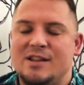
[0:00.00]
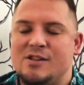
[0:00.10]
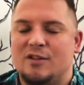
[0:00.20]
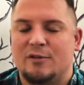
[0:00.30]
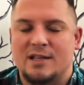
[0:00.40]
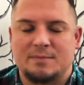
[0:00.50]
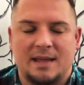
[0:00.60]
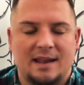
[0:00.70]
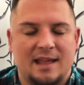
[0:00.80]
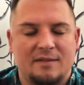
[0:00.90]
Do the resume
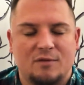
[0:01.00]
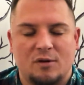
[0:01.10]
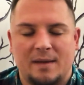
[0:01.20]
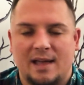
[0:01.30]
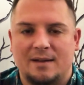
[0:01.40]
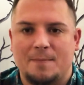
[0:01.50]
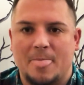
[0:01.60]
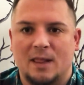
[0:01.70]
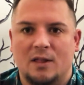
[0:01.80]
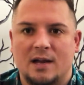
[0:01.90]
in any format.
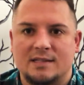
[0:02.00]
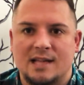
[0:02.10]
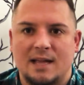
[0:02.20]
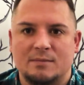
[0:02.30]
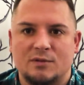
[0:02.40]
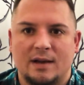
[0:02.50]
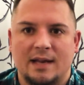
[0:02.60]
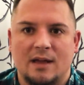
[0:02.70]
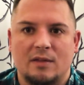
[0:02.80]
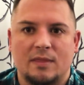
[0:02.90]
A lot of times right
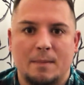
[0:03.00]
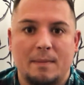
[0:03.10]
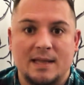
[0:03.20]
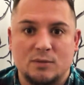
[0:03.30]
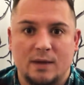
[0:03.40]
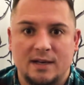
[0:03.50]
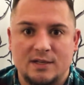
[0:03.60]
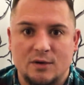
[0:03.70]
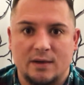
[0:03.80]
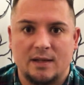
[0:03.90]
now, the best way to
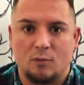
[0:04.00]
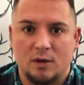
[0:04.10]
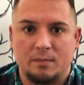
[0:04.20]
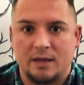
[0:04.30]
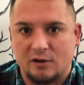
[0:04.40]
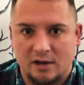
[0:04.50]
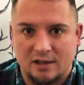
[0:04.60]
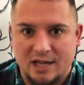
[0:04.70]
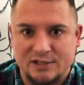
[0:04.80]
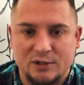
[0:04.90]
do it would be
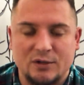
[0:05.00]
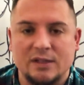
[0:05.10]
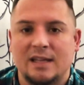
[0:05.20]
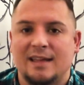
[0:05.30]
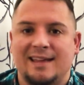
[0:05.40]
chronological.